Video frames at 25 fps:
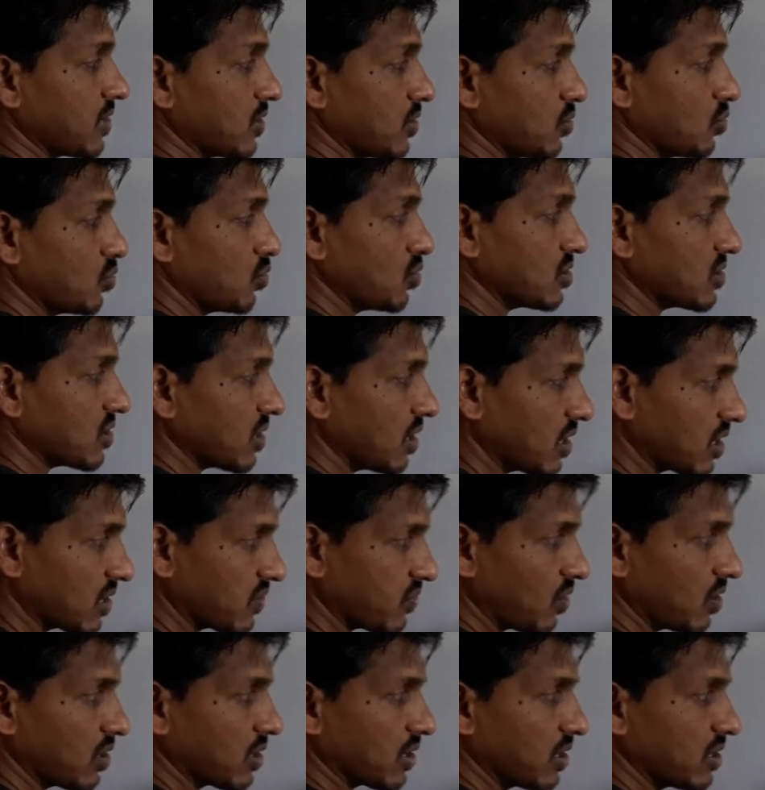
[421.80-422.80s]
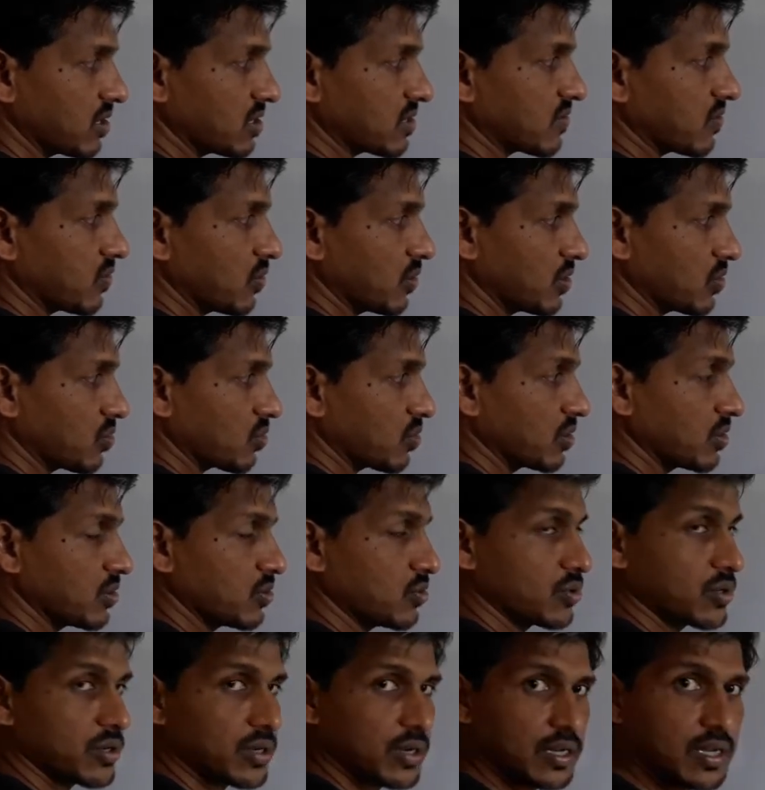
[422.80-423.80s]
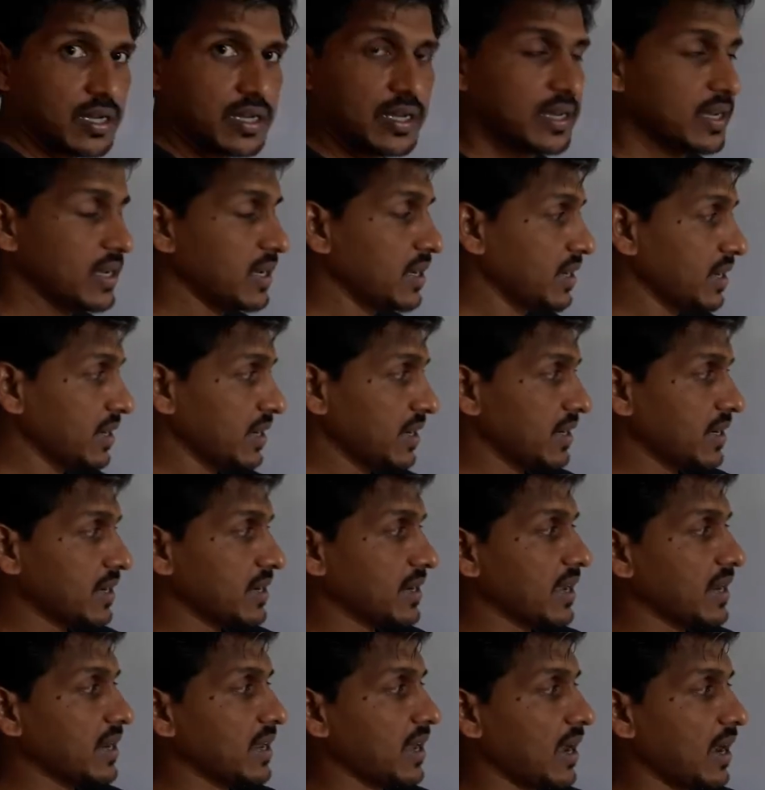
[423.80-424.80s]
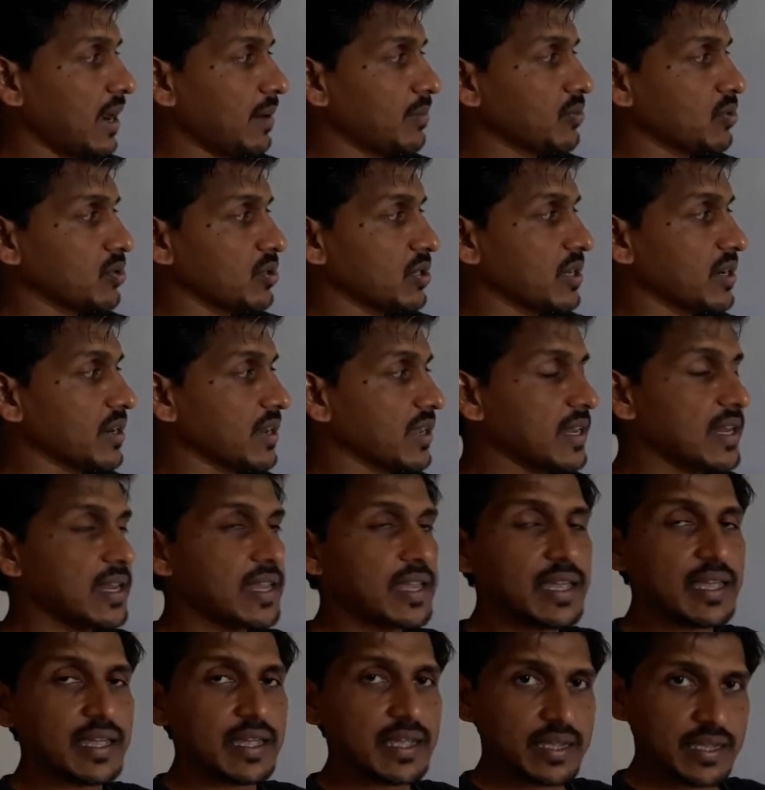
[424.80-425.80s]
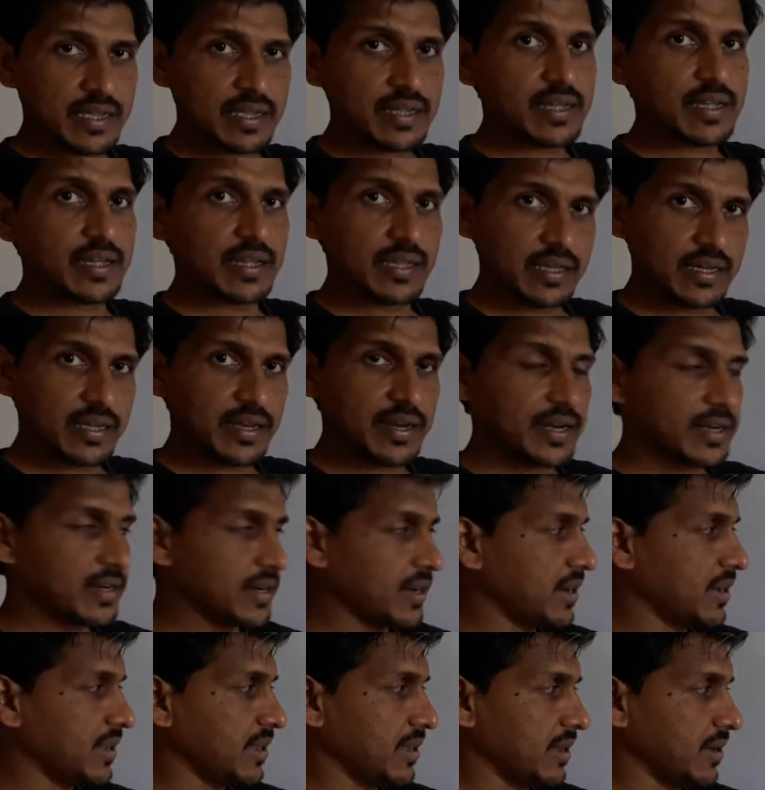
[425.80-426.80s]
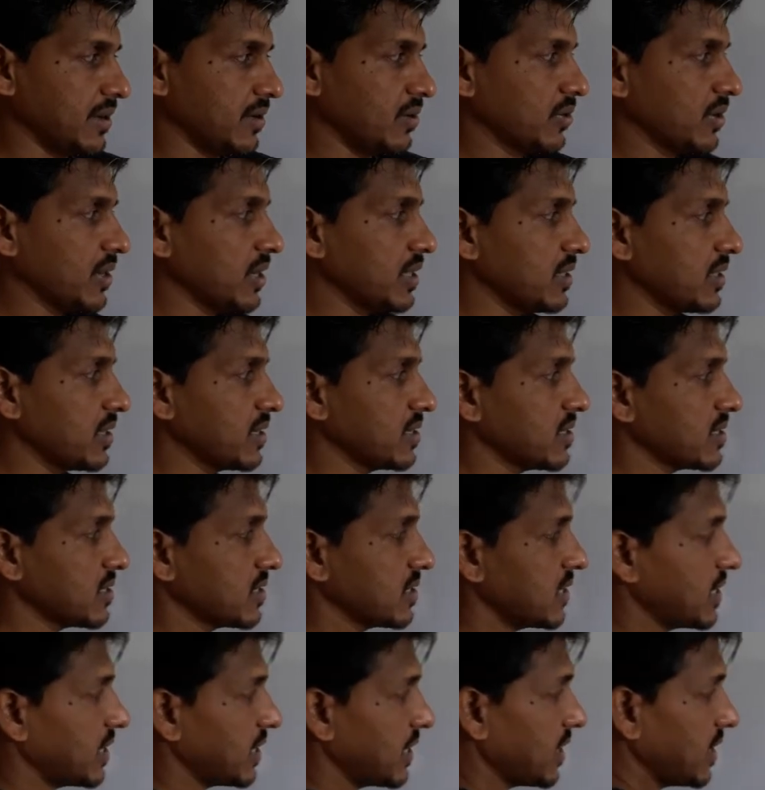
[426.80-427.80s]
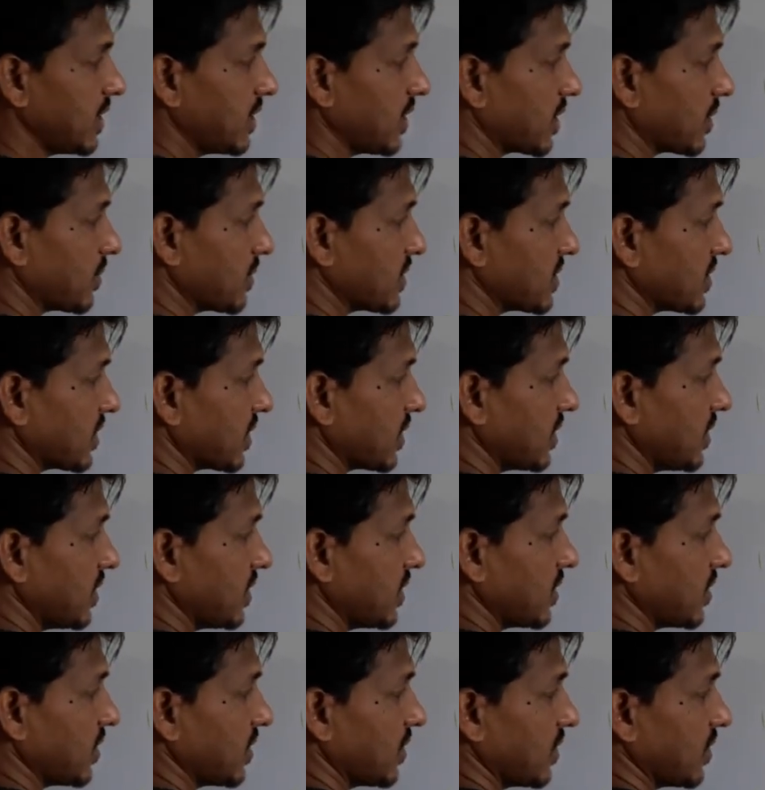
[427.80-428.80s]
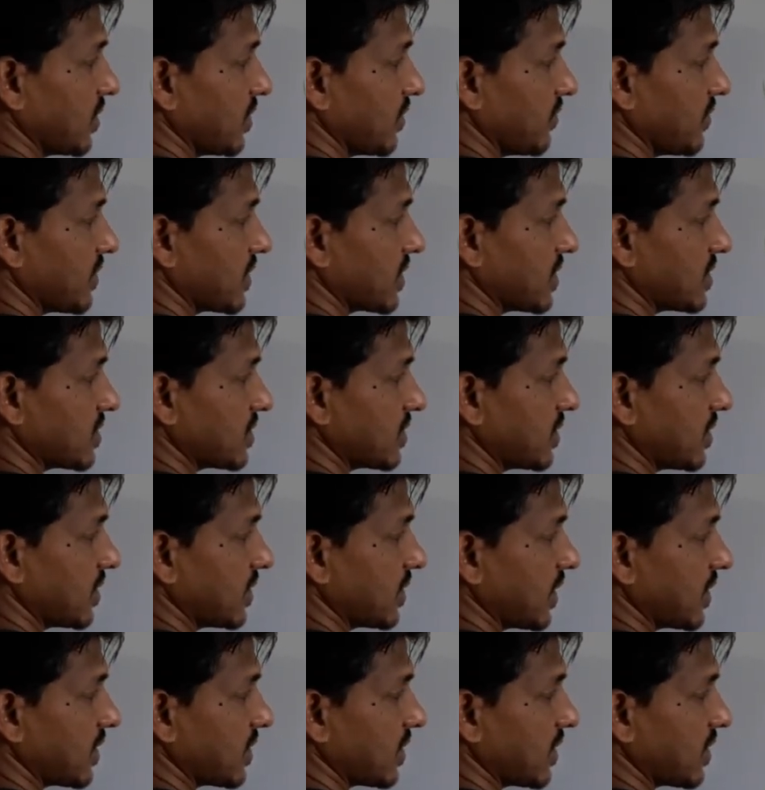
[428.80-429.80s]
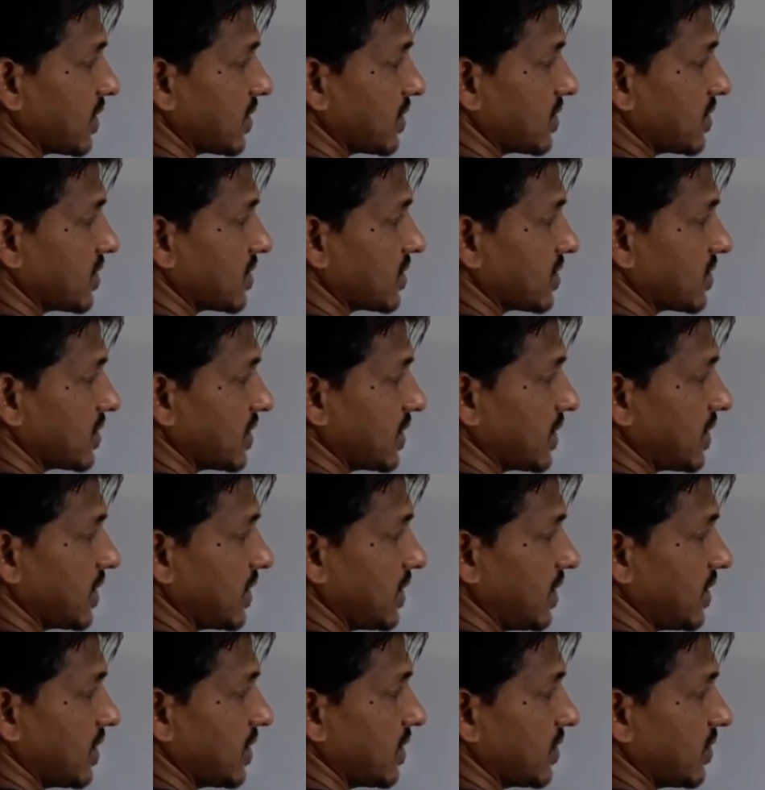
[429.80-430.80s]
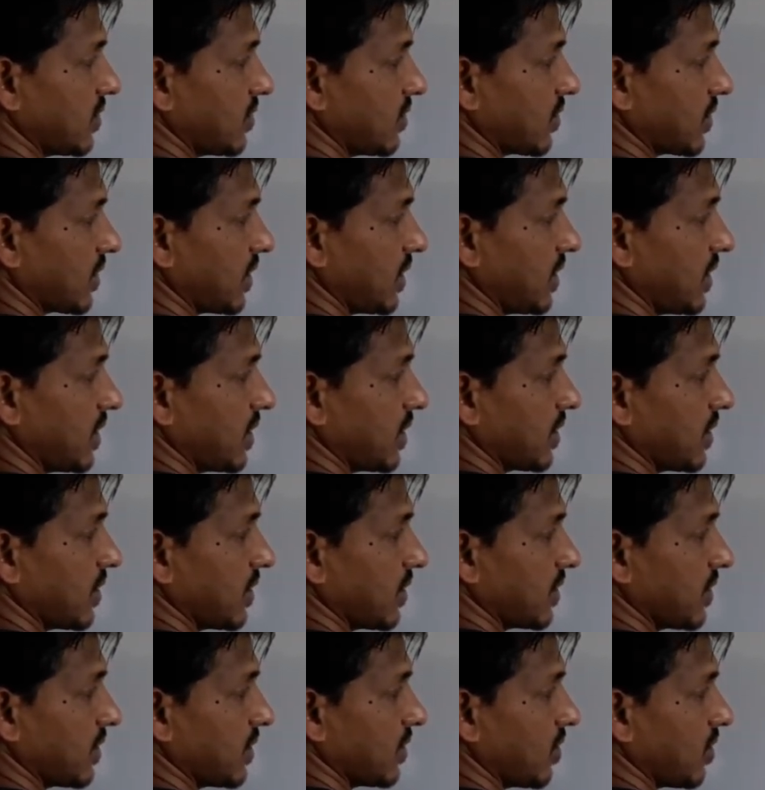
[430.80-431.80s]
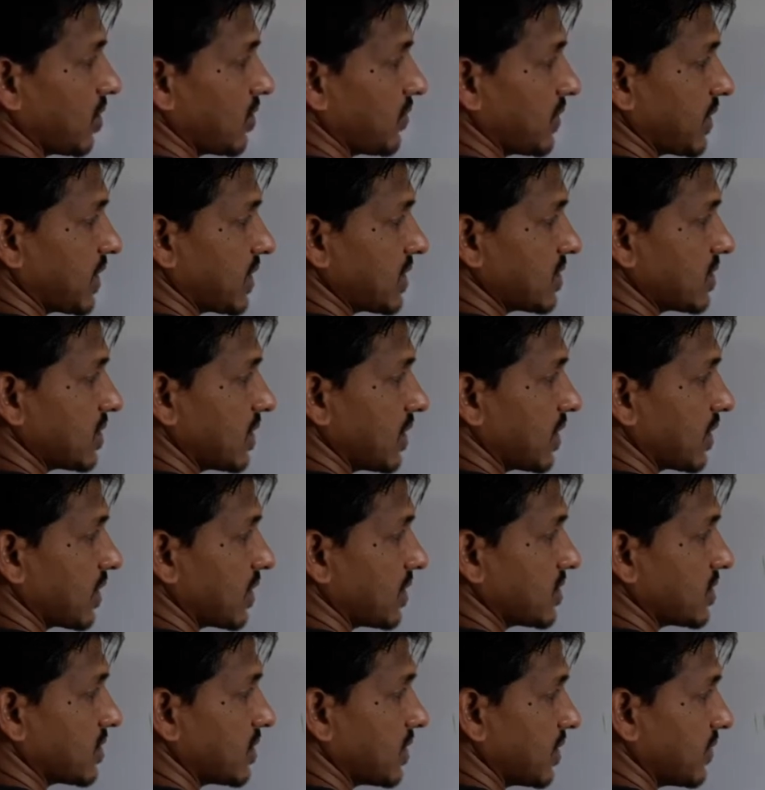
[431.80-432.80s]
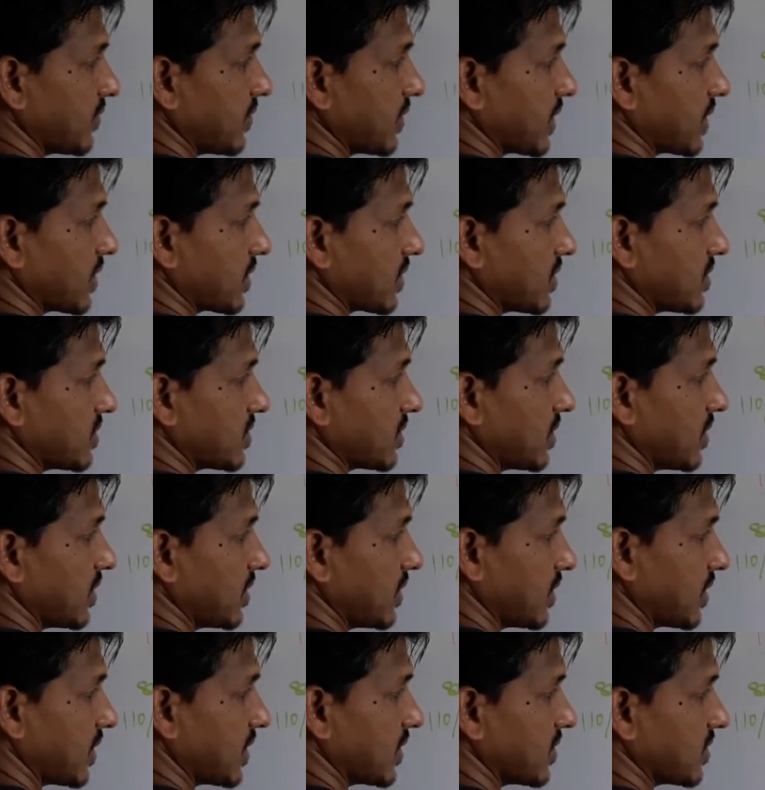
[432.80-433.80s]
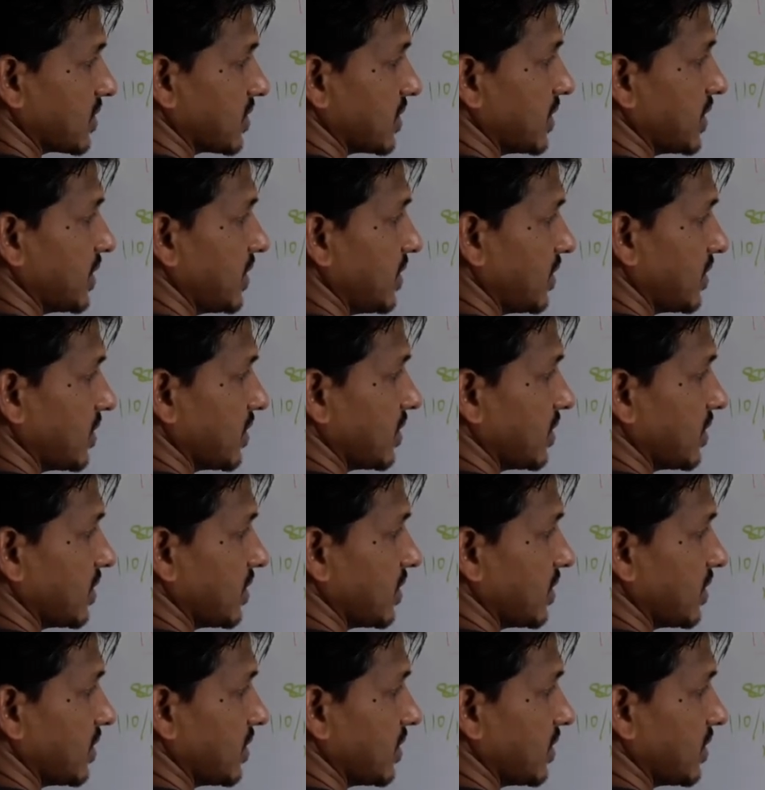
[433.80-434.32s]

is huge earth fault current is flowing through the neutral, it can harm to the relay connected here. Okay, there is a CT here. Basically we consider here is a CT. okay, or we can consider here as a CT.